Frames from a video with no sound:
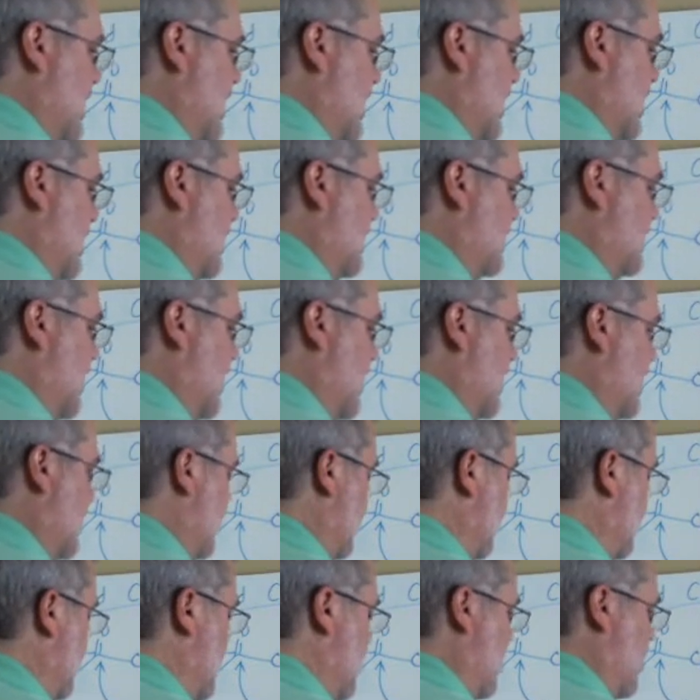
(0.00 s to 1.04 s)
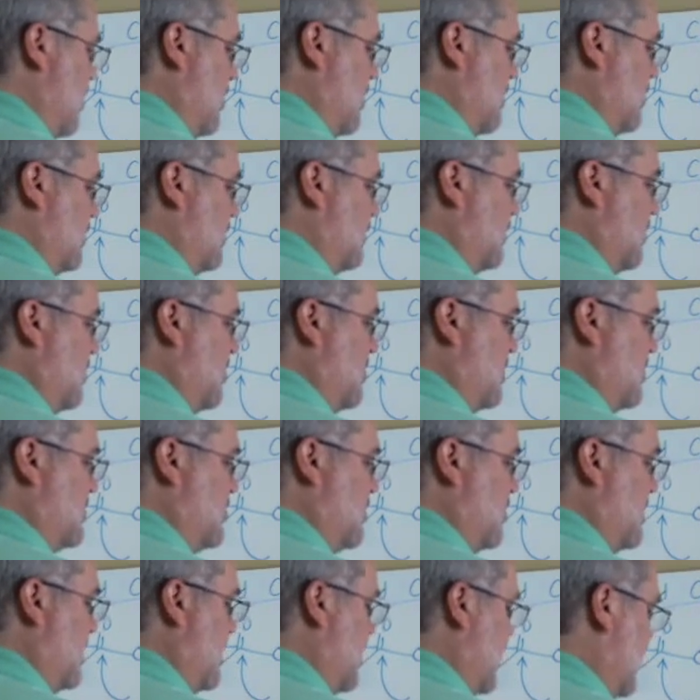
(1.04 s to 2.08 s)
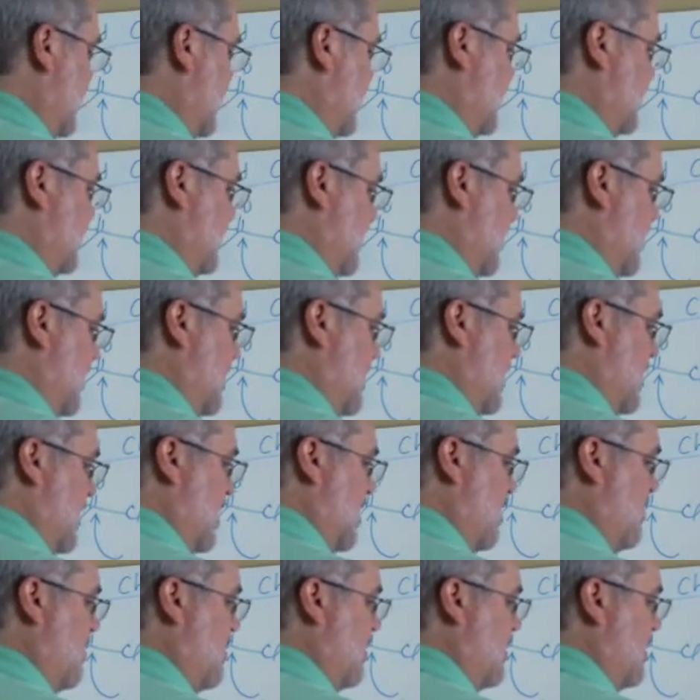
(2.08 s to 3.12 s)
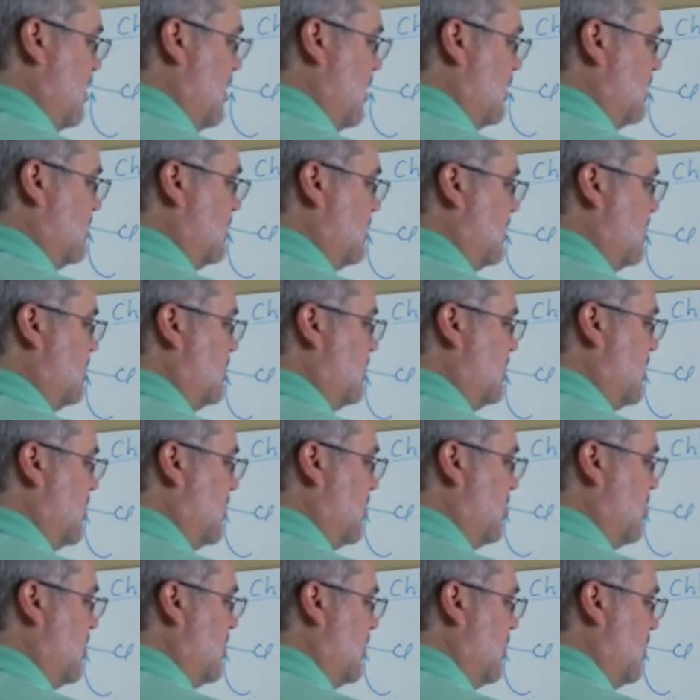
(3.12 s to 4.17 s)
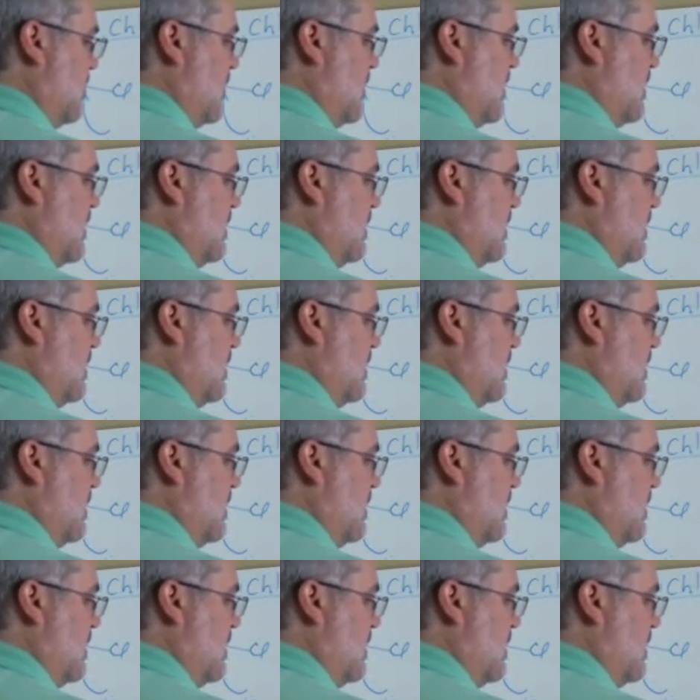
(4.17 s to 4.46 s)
it's getting to the point where there's so much redundancy. Everything is so simple.